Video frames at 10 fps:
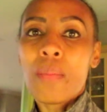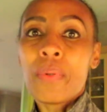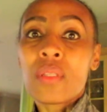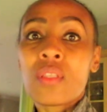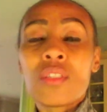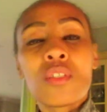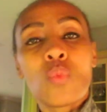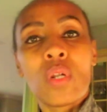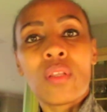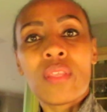but this is
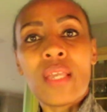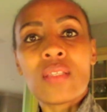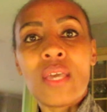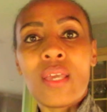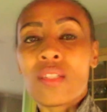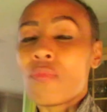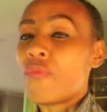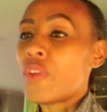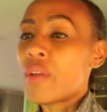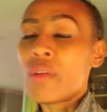one of the things that has
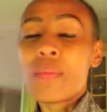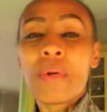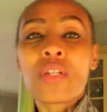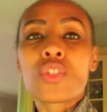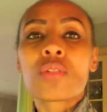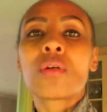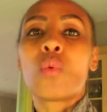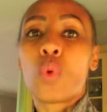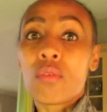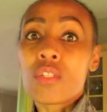very much
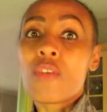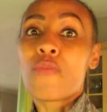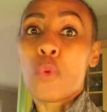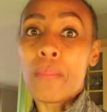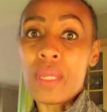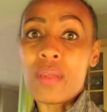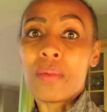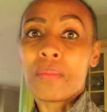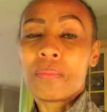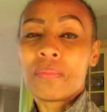worked for me.
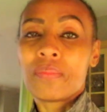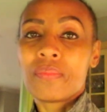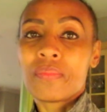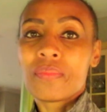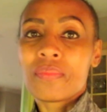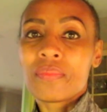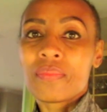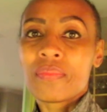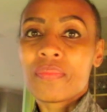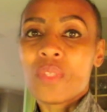
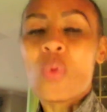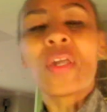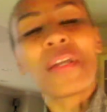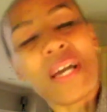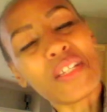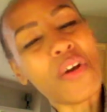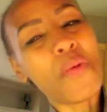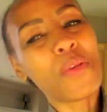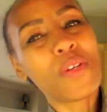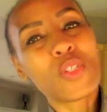Okay, guys, I
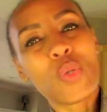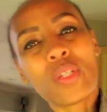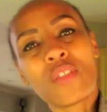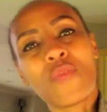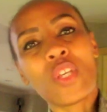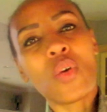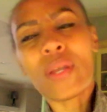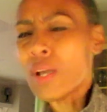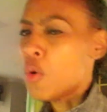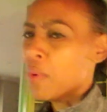hope you enjoyed this video,
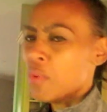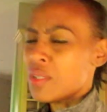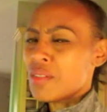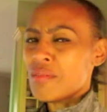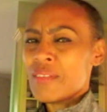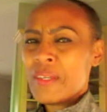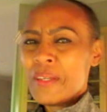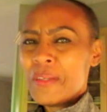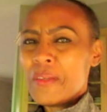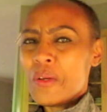and I hope it wasn't,
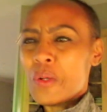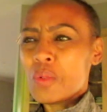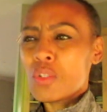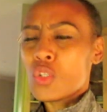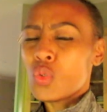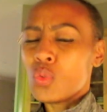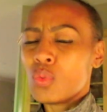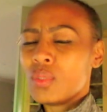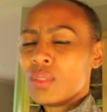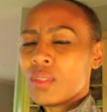you know,
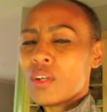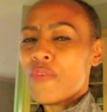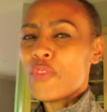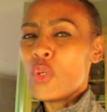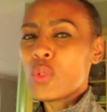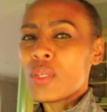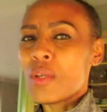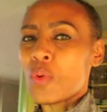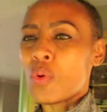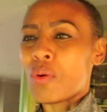too confusing
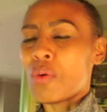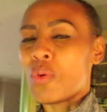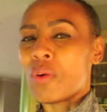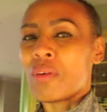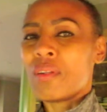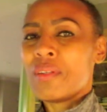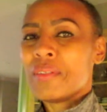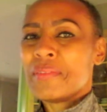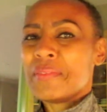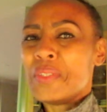or, or
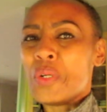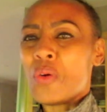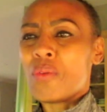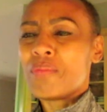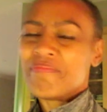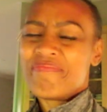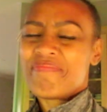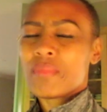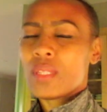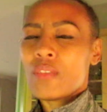you know,
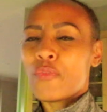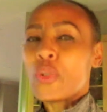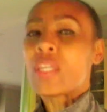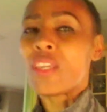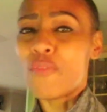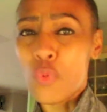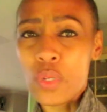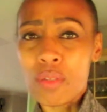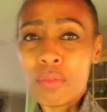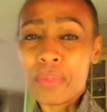freaky for
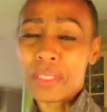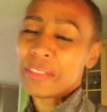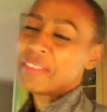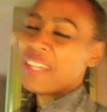you, but